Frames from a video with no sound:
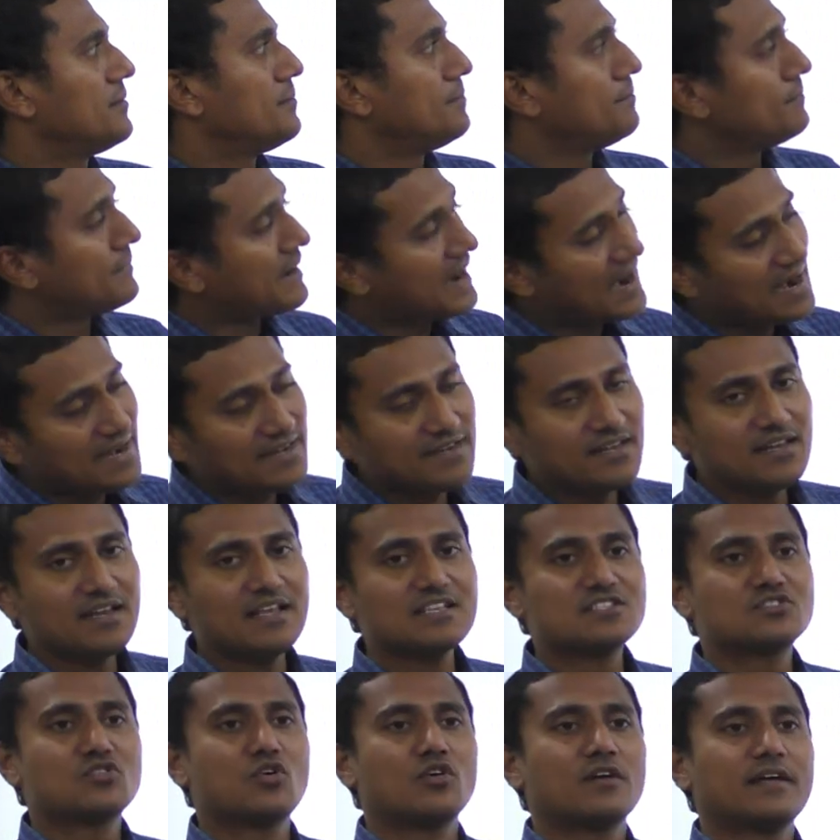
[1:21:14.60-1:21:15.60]
Mantle
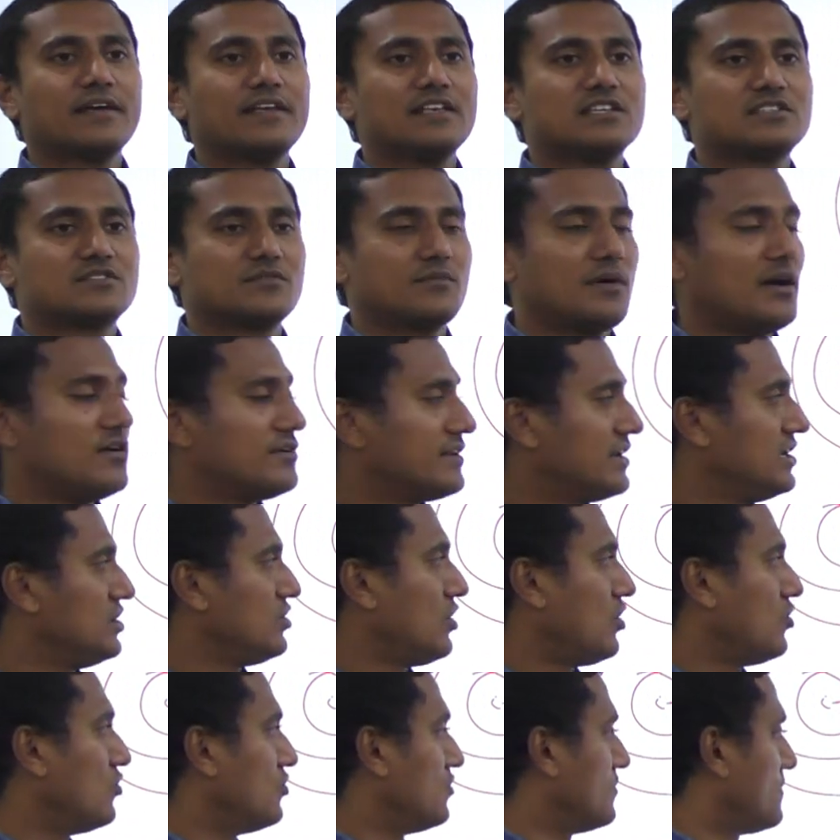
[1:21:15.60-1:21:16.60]
has got highest. I'll tell
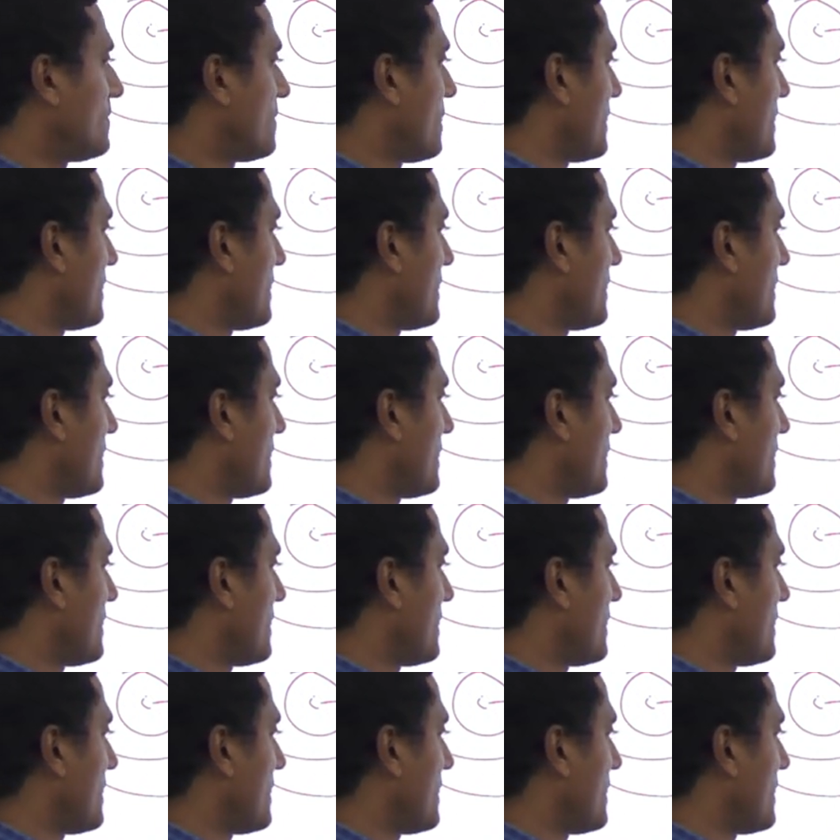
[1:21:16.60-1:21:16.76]
you how.